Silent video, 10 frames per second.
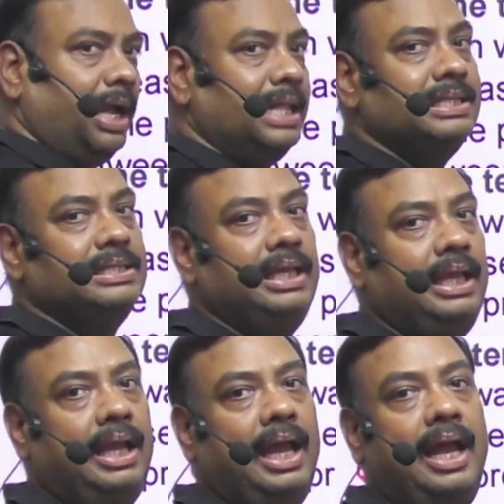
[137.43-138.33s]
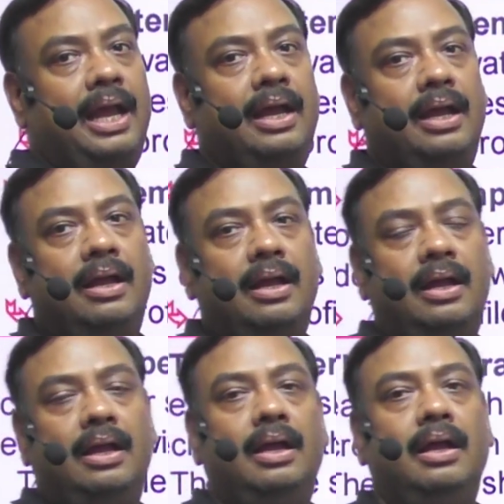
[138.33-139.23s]
see
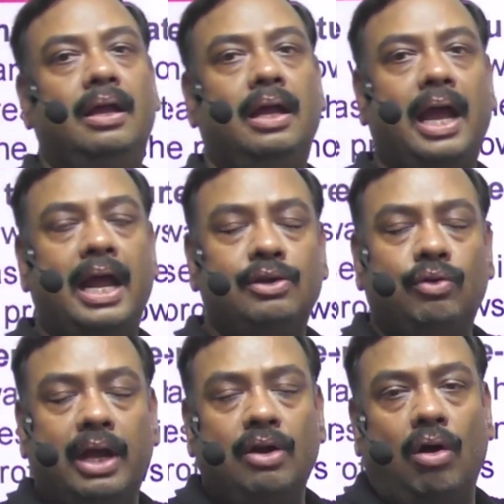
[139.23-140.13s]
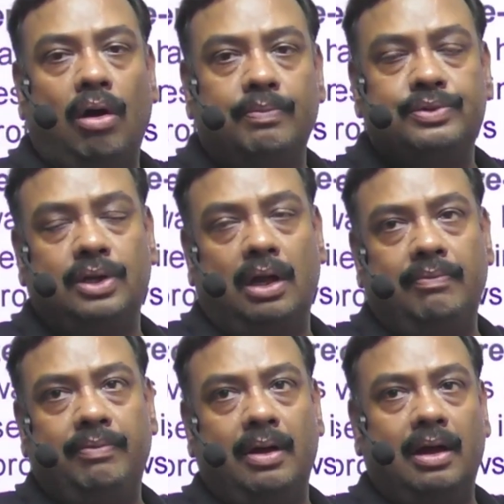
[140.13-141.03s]
and you can observe
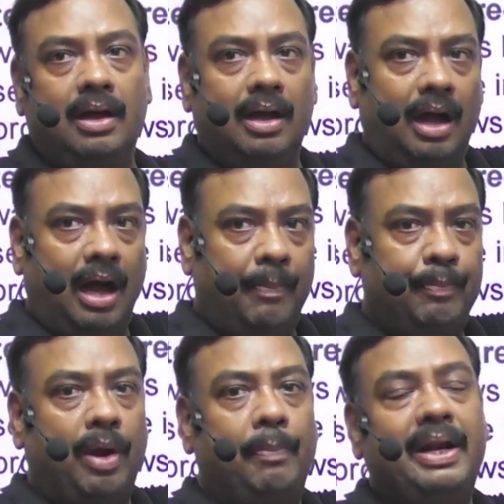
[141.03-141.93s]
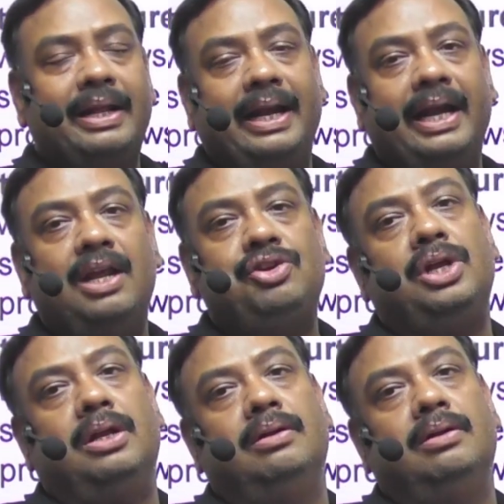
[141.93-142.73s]
a proper gradation